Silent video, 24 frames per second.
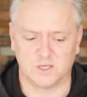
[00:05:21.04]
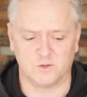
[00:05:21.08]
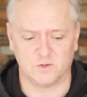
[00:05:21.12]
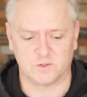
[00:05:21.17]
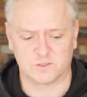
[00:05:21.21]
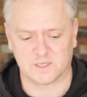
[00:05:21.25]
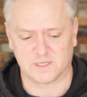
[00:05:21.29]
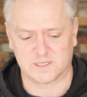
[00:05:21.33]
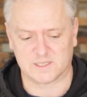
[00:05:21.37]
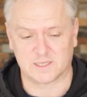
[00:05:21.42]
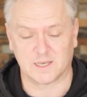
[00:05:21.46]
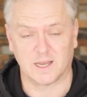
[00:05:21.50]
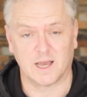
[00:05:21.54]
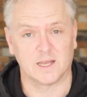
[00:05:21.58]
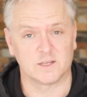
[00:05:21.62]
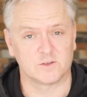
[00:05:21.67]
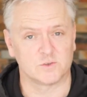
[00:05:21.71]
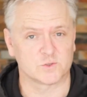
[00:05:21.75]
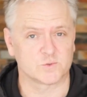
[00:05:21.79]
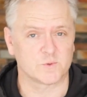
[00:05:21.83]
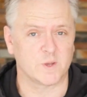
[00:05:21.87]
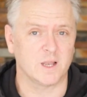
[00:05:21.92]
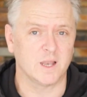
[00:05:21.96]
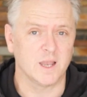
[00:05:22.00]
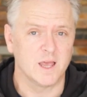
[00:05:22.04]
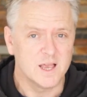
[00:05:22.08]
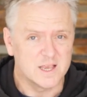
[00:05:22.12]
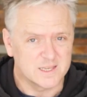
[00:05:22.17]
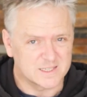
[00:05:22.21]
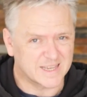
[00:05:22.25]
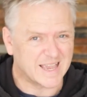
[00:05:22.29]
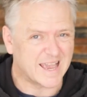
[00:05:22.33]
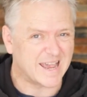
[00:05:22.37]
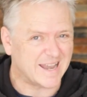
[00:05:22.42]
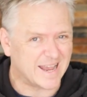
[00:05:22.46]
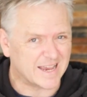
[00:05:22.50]
use this slider as well
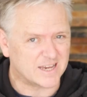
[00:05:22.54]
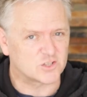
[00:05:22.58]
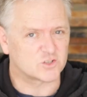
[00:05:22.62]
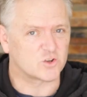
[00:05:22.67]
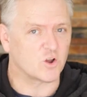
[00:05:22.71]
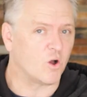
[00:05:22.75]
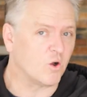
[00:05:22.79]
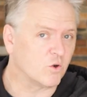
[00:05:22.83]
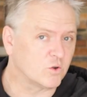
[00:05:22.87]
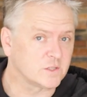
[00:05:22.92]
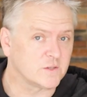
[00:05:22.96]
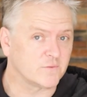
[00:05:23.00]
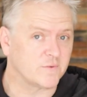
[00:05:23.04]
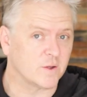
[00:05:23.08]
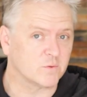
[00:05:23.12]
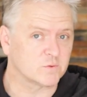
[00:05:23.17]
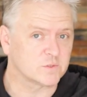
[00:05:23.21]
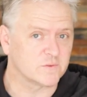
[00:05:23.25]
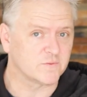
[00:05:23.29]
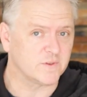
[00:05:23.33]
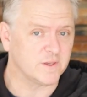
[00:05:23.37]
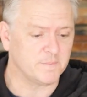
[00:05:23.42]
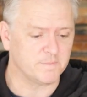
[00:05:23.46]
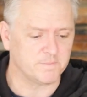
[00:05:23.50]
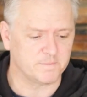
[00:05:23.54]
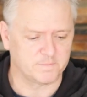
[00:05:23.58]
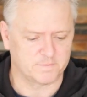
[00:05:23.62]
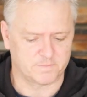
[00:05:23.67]
to get an extra octave out of it.